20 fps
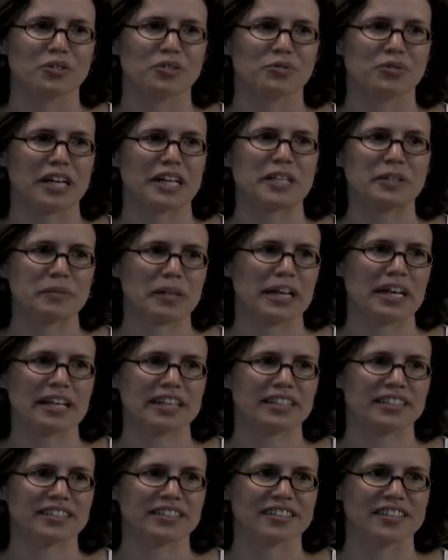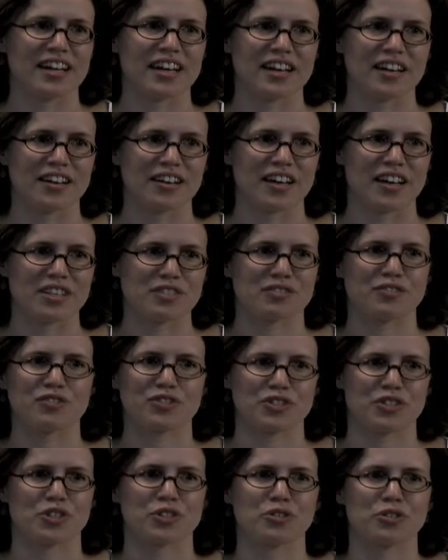right away as
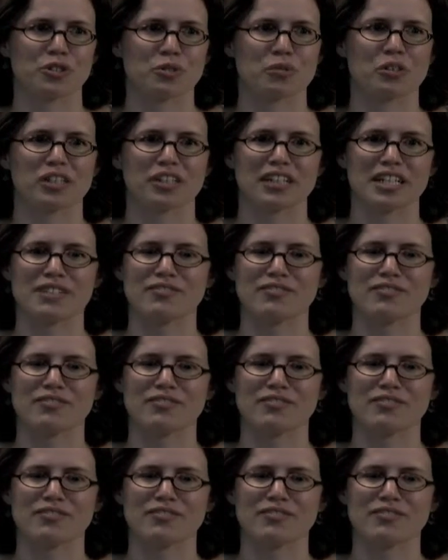to who you were.